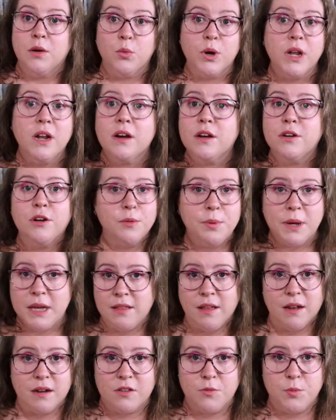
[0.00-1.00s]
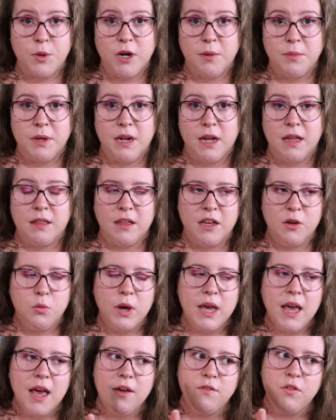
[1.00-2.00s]
we're not going to repeat that experiment. I think
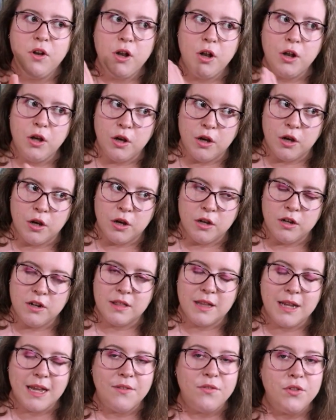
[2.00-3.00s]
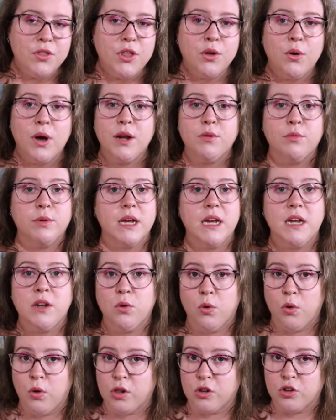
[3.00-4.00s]
we have learned that even though I read
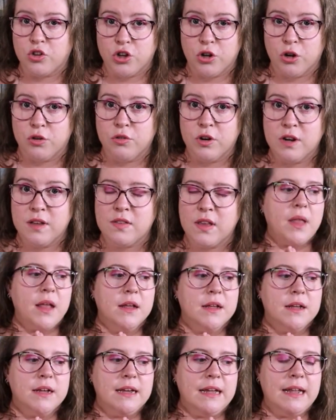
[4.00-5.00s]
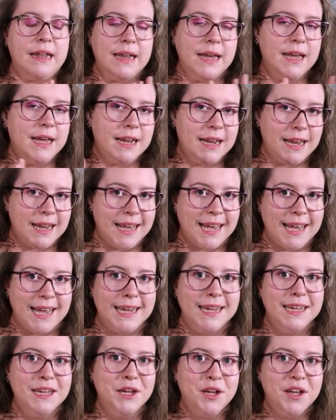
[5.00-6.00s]
all genres,
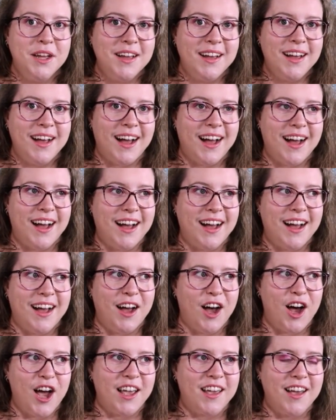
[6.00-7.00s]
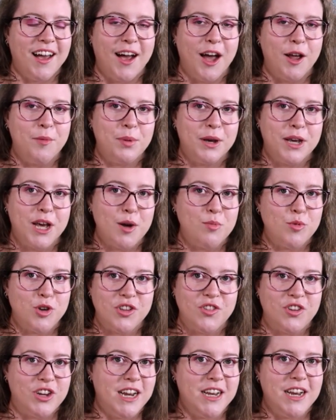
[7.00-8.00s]
clearly I can't pick up
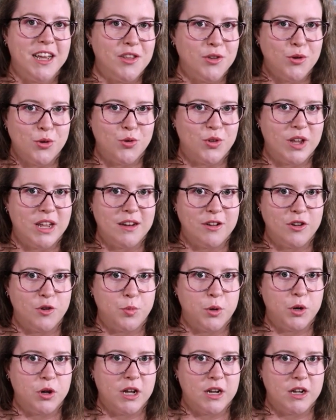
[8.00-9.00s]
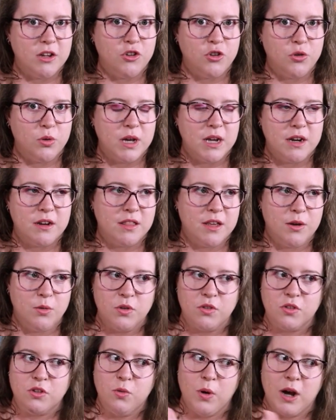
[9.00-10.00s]
just any New Zealand book and enjoy it. There
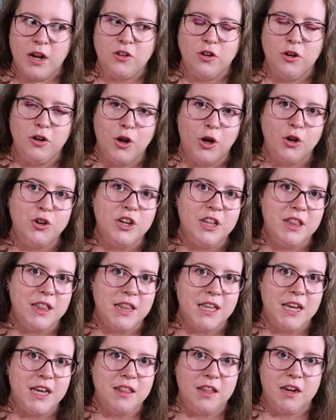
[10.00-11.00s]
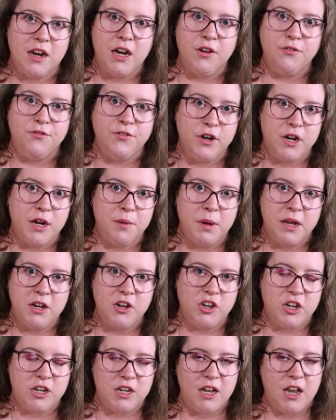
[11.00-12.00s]
was quite a lot in there that I very
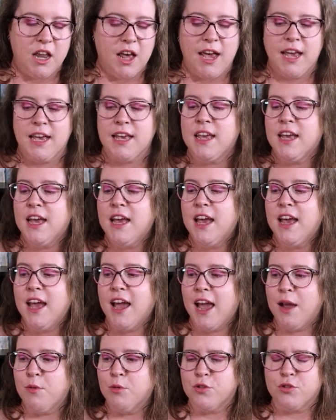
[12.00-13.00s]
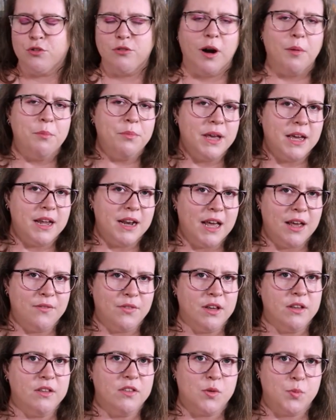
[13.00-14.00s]
much didn't like and was grumpy at
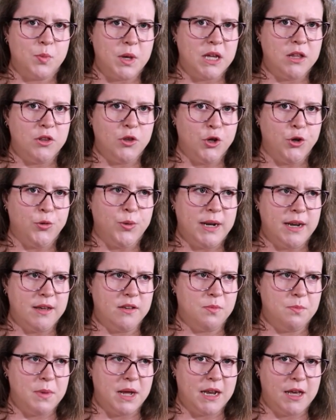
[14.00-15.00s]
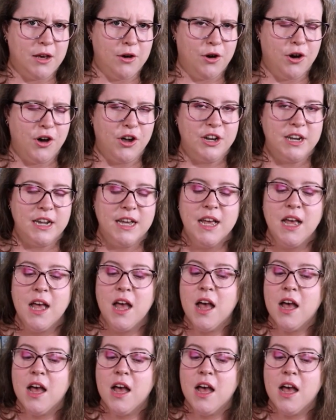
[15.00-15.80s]
having spent new release money on.